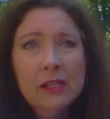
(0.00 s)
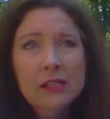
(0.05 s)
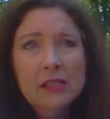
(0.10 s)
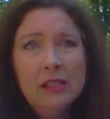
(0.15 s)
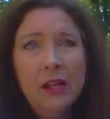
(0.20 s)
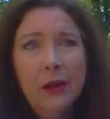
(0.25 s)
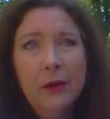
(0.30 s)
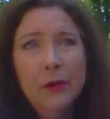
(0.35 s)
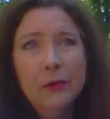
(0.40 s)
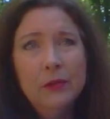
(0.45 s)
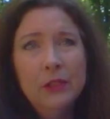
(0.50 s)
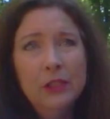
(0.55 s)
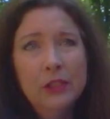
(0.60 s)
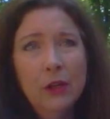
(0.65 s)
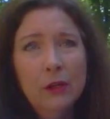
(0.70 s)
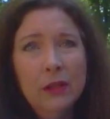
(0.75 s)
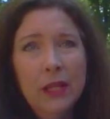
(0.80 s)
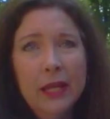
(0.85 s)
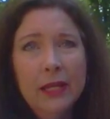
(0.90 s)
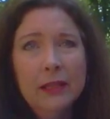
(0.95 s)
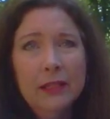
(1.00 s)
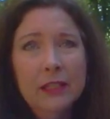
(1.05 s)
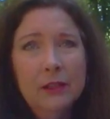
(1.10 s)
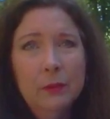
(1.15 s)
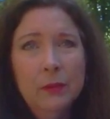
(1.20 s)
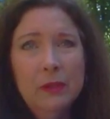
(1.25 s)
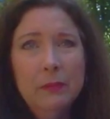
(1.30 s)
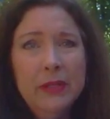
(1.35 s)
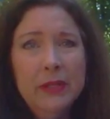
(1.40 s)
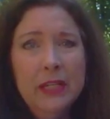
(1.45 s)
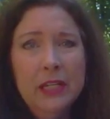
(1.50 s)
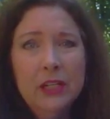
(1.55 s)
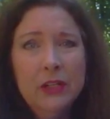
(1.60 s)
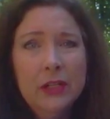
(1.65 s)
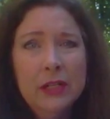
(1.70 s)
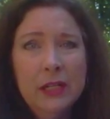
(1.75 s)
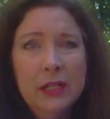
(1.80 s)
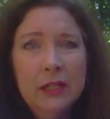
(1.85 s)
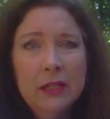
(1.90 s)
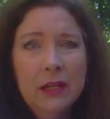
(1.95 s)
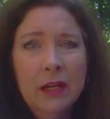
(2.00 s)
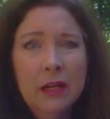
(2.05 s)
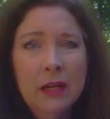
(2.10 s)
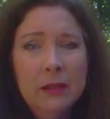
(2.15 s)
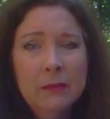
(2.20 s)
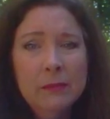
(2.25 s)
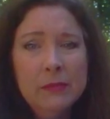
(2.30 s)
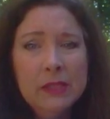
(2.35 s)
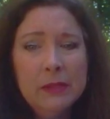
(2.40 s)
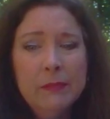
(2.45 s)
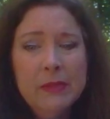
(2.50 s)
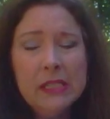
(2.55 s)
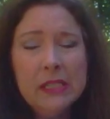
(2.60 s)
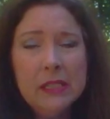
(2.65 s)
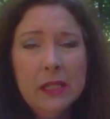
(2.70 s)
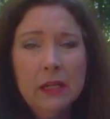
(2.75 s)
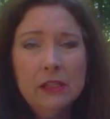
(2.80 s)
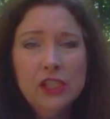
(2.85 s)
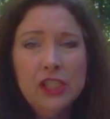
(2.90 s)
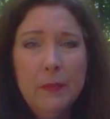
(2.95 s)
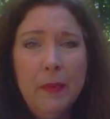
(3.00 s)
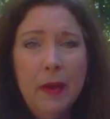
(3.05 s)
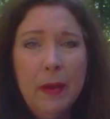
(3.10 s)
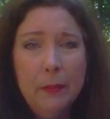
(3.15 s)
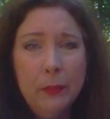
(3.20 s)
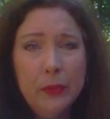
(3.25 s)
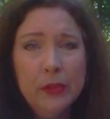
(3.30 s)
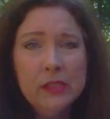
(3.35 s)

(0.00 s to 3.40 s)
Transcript: So, you know, lately we've been hearing um, some discussion about